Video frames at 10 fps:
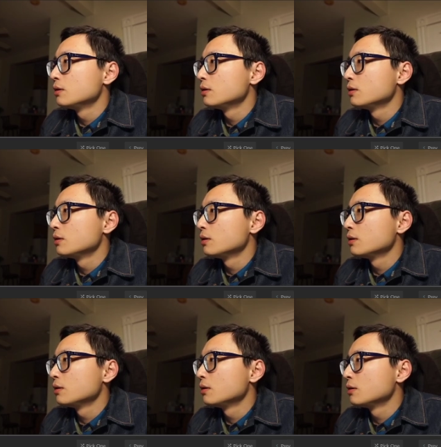
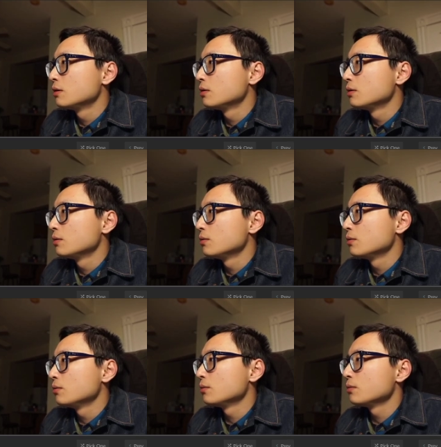No one is speaking in this clip.